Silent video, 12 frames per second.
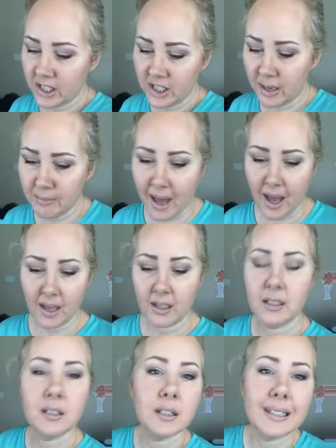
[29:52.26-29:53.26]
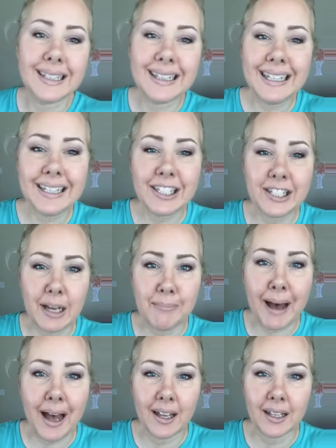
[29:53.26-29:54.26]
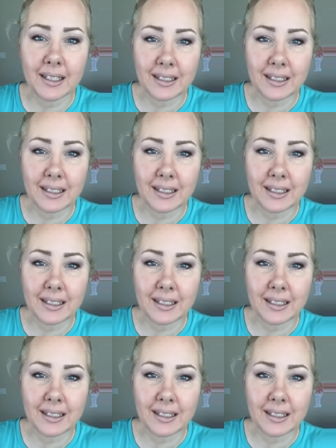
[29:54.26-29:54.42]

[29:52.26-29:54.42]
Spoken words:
Shimmer. A little shimmer.